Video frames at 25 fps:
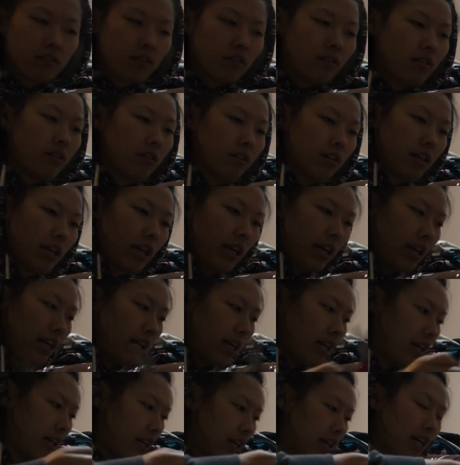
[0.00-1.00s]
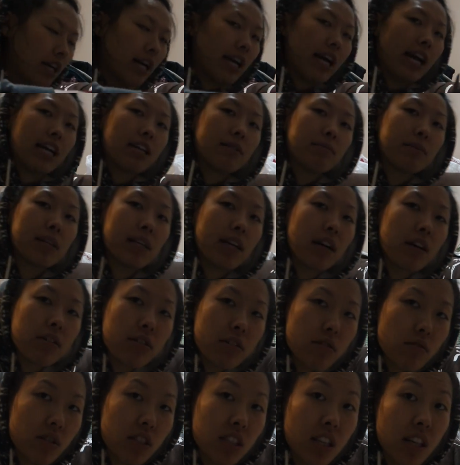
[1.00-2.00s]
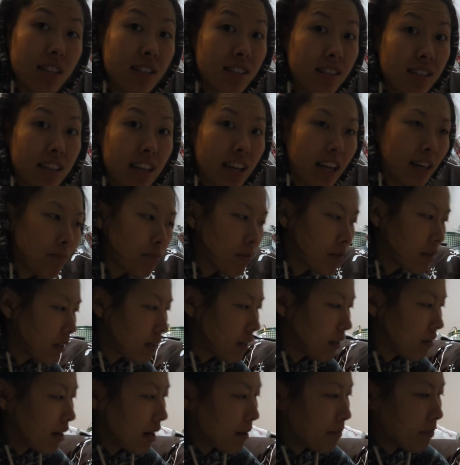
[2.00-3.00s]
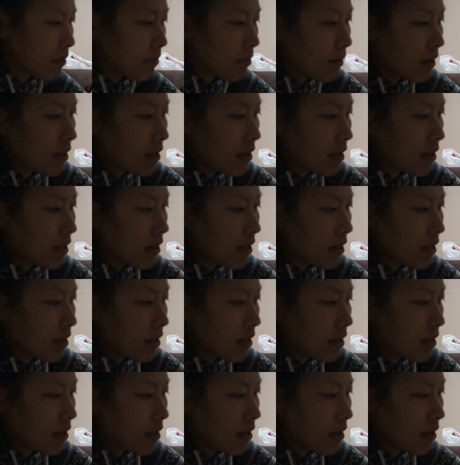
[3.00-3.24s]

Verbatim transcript: go? Okay. Anybody else use tons of tape when they wrap their